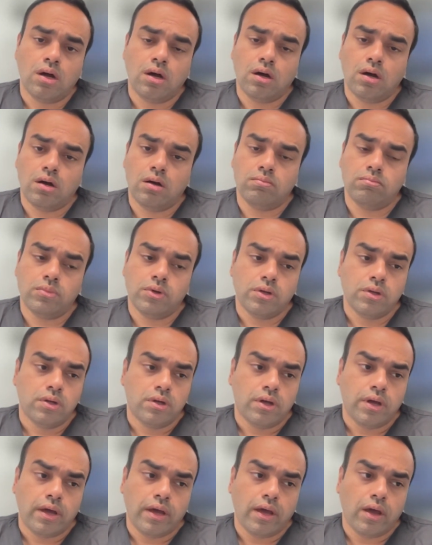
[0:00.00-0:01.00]
Or
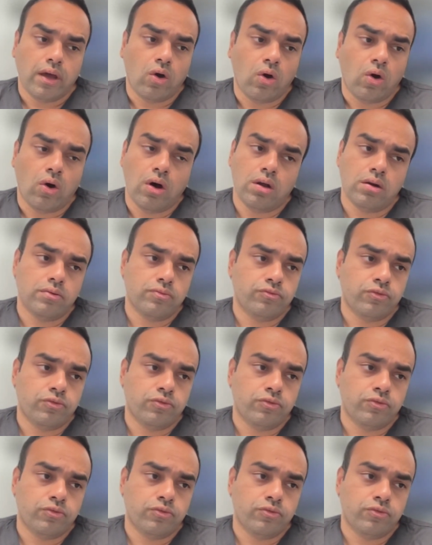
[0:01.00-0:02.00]

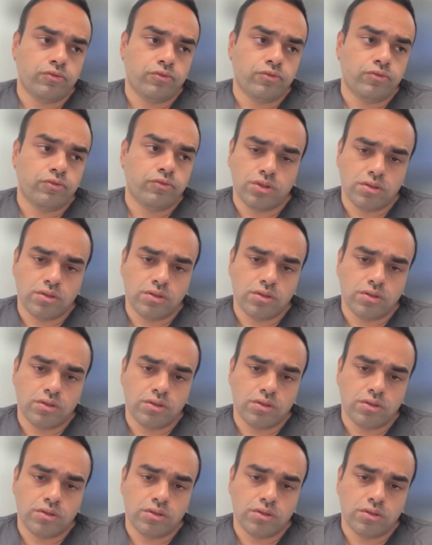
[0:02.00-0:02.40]
for some patients who